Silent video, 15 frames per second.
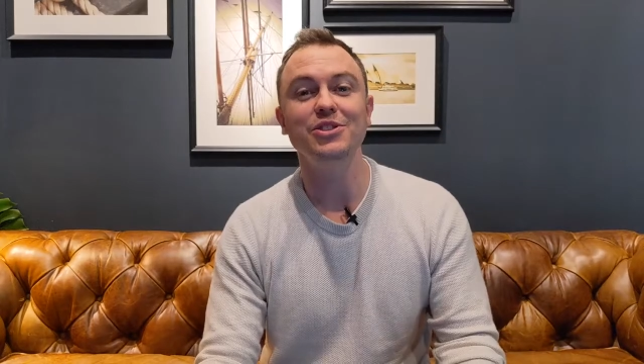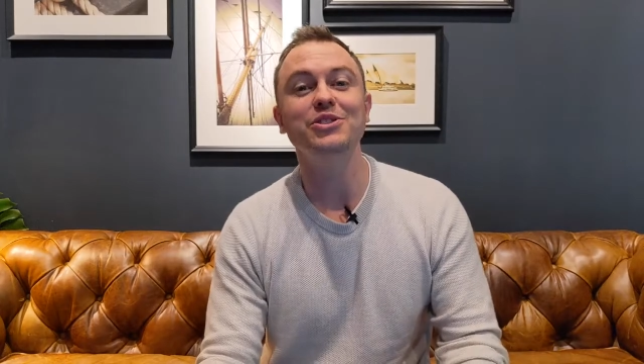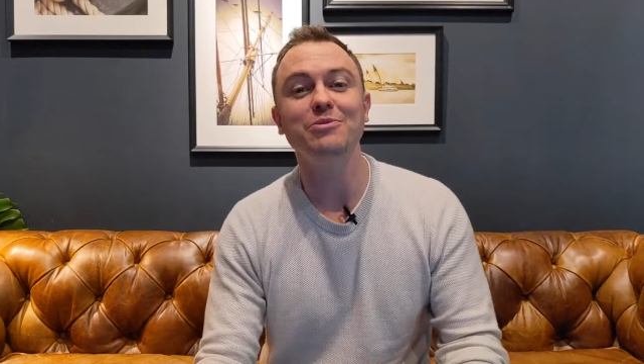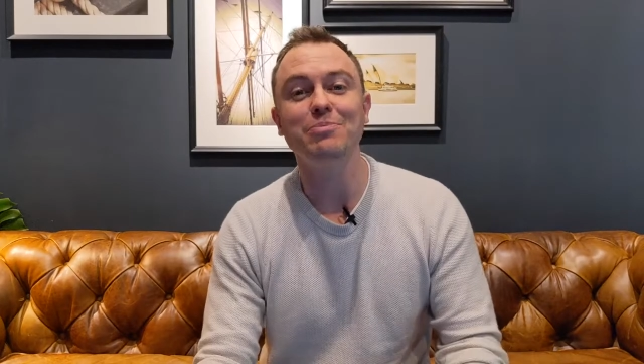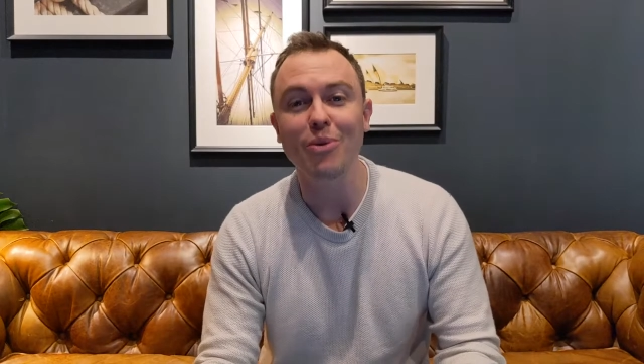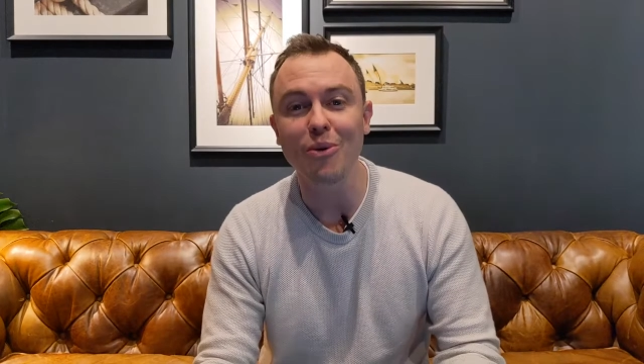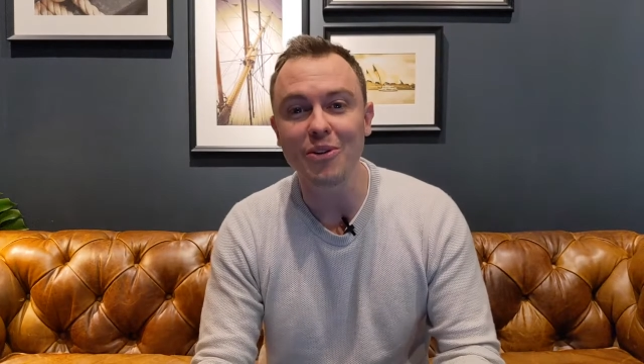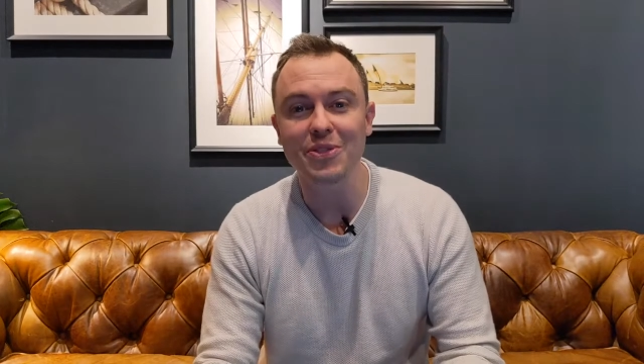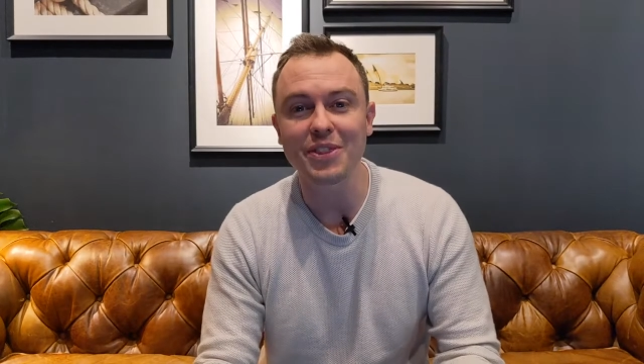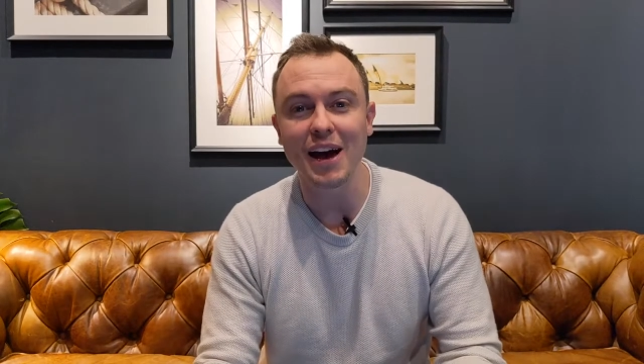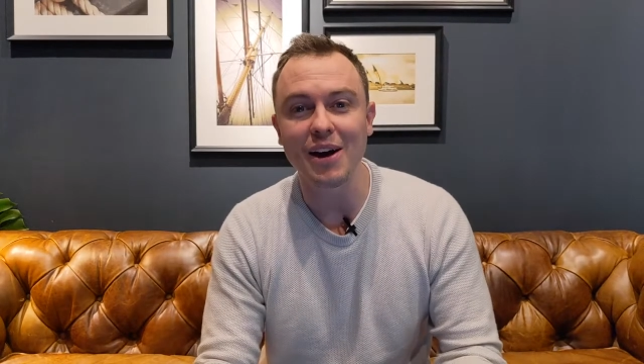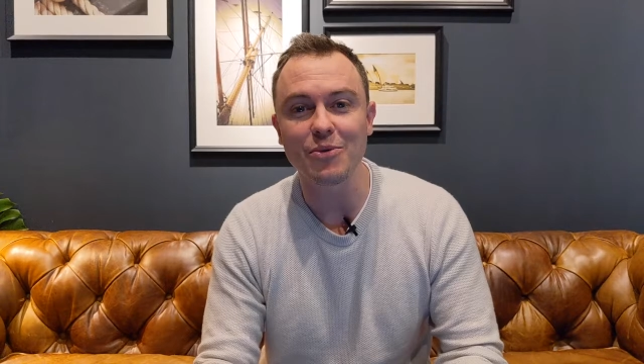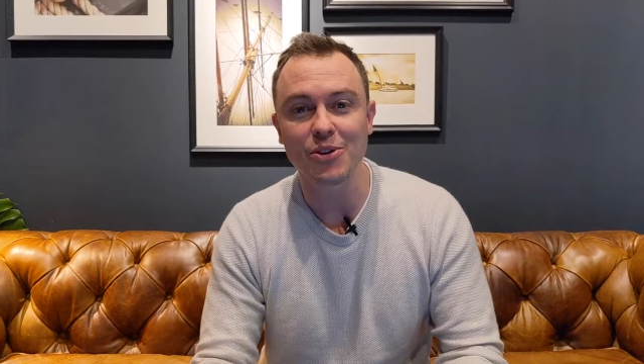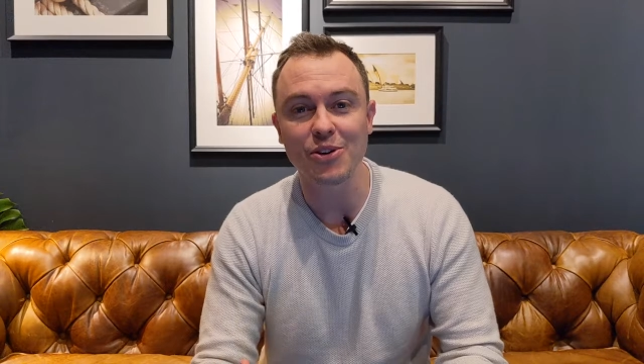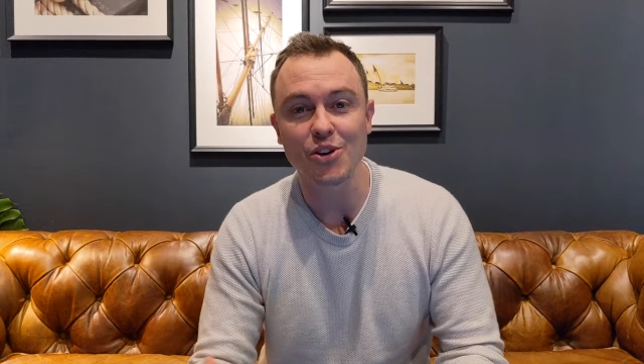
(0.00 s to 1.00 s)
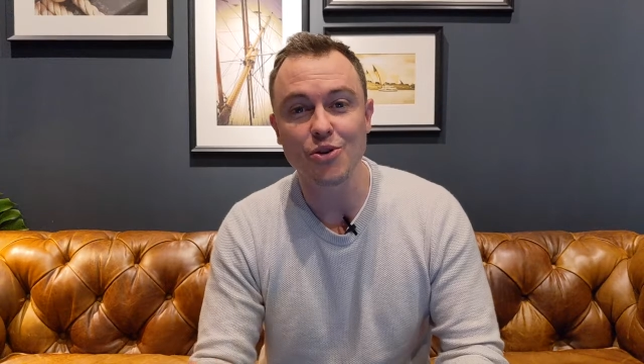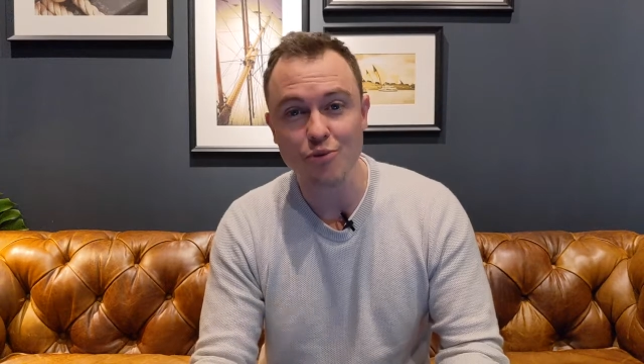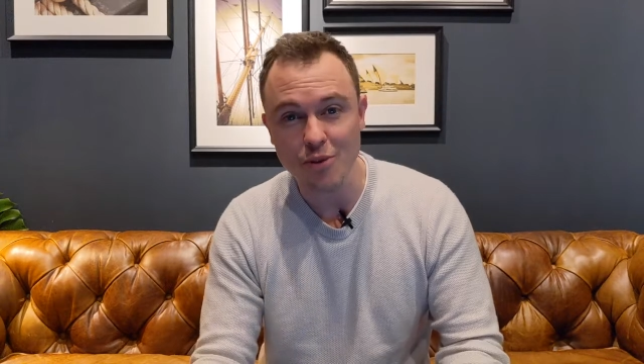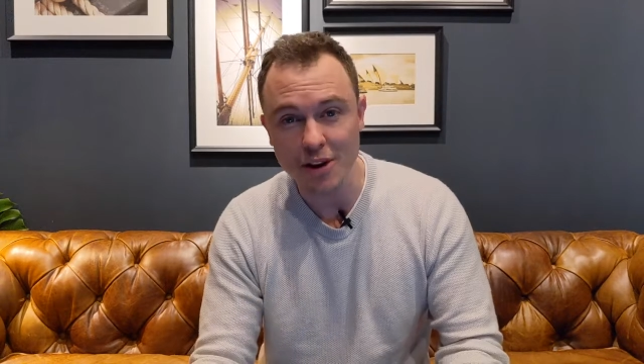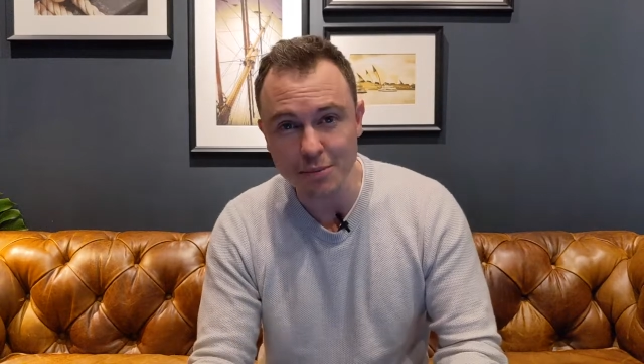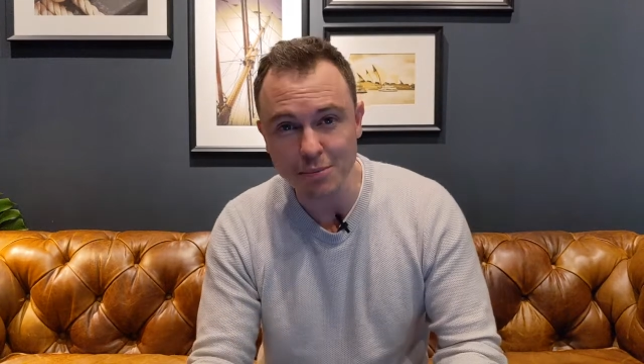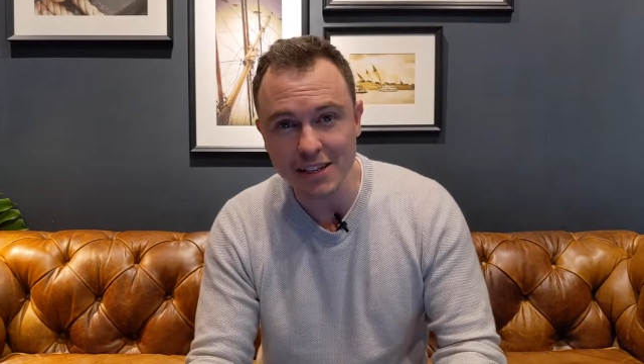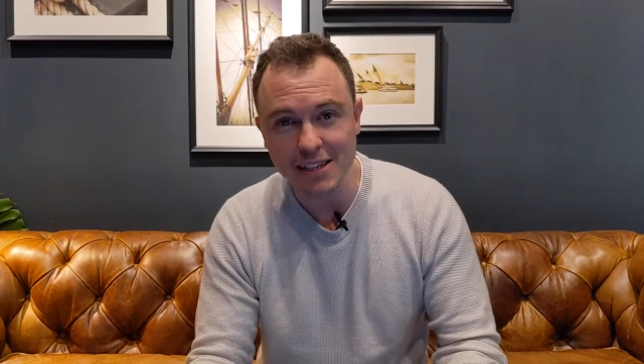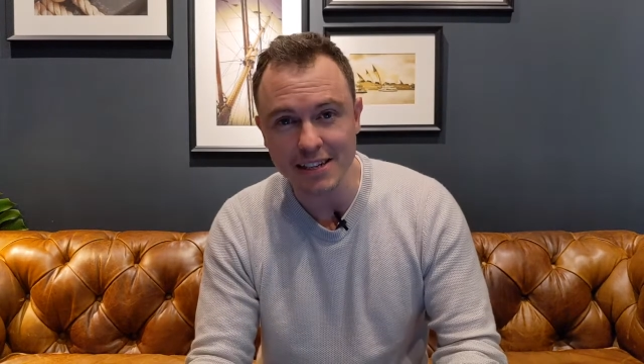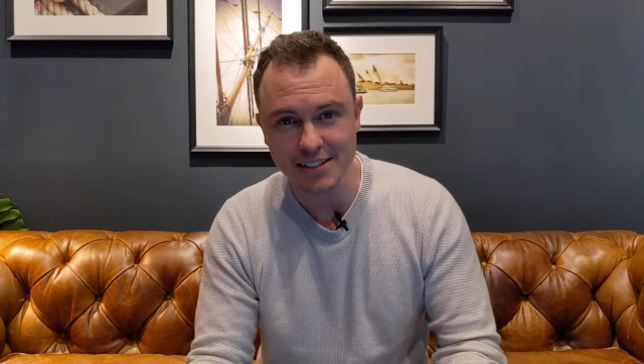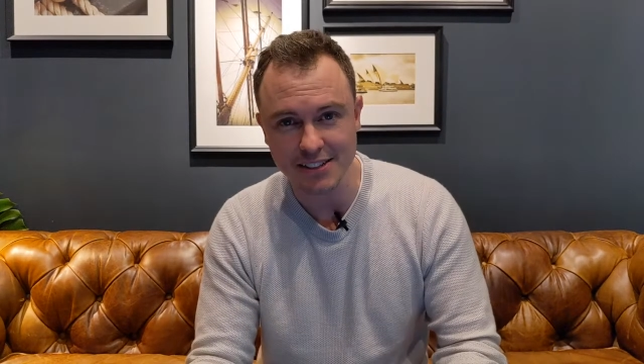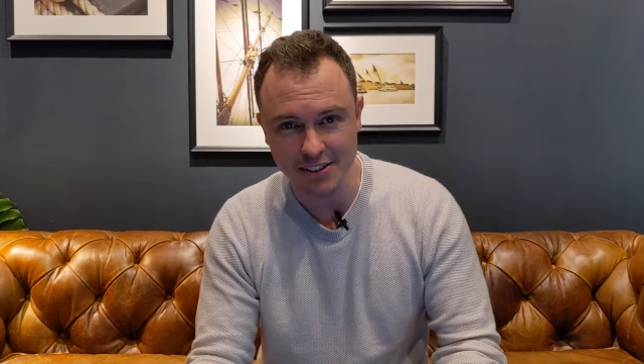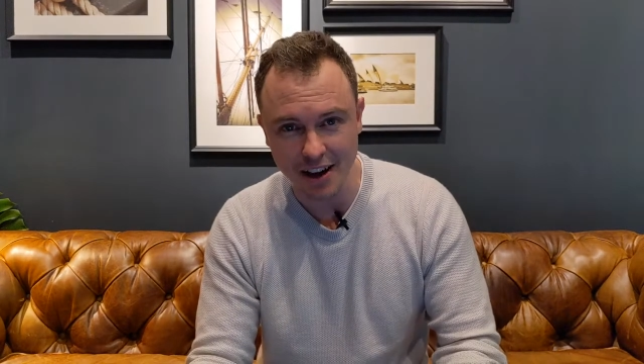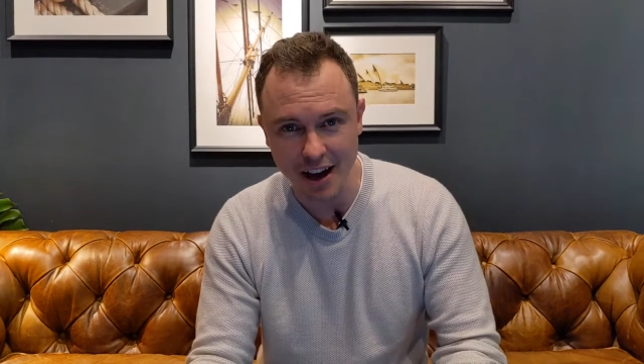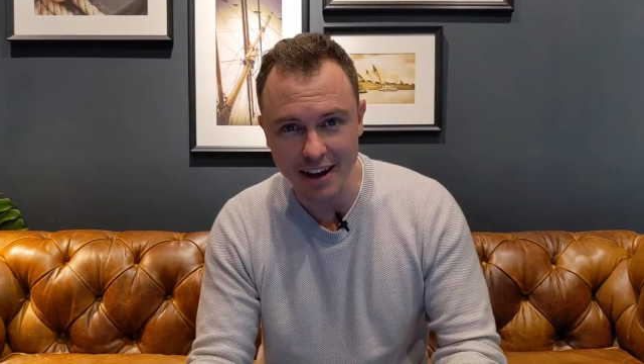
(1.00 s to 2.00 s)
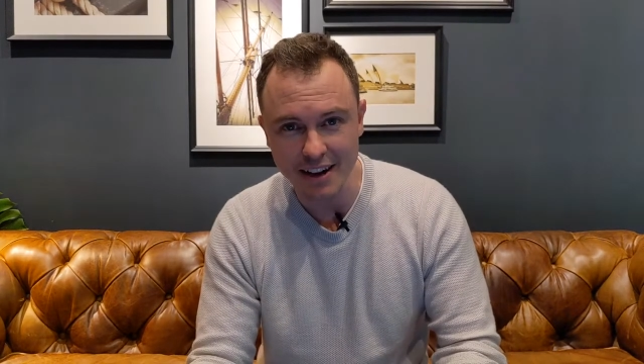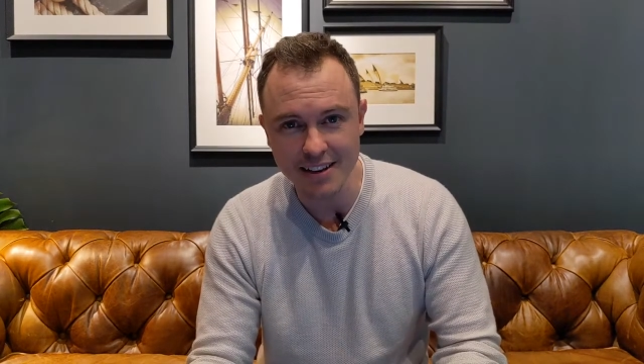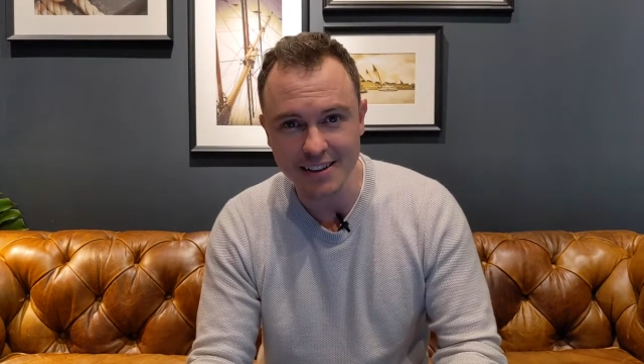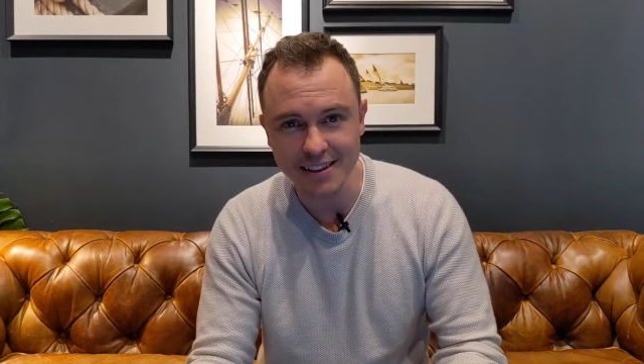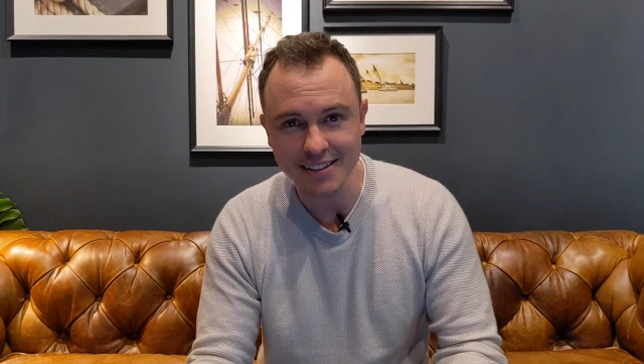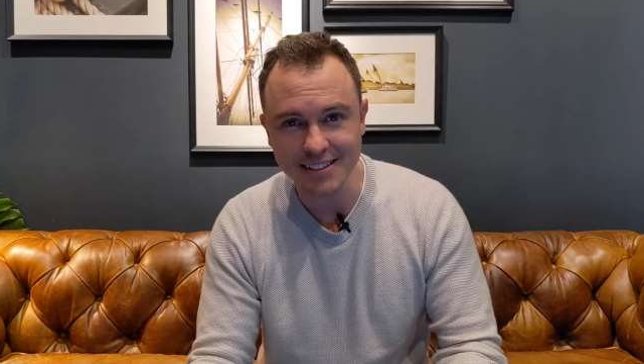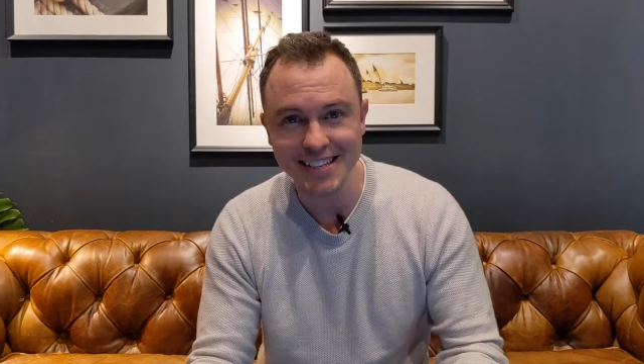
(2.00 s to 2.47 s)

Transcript: support that, we're incredibly excited